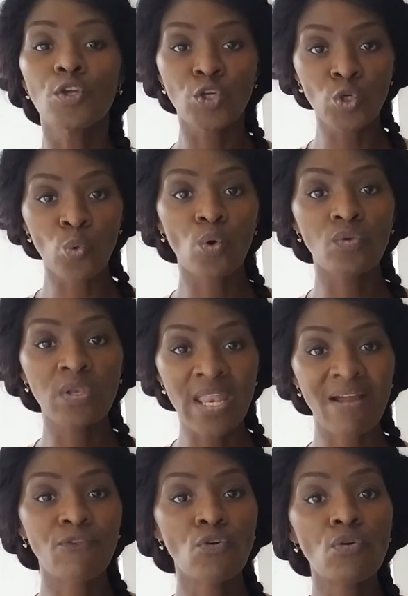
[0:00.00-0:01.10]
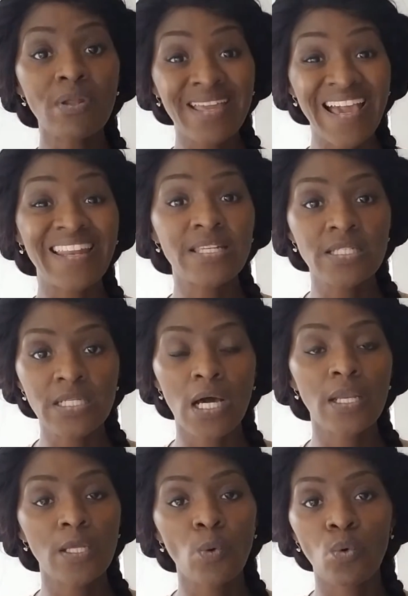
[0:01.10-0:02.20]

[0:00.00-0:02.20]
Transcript: you will never get it done.